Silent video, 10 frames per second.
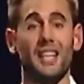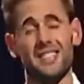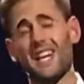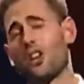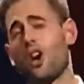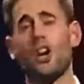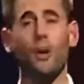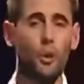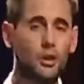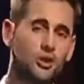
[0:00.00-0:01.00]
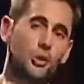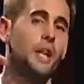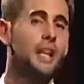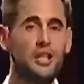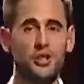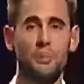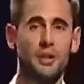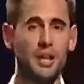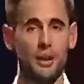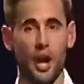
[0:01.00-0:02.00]
I say, God, I want you, I need you.
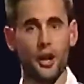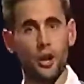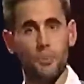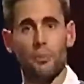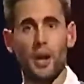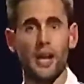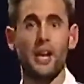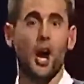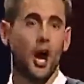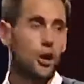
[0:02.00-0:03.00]
But then I don't pray.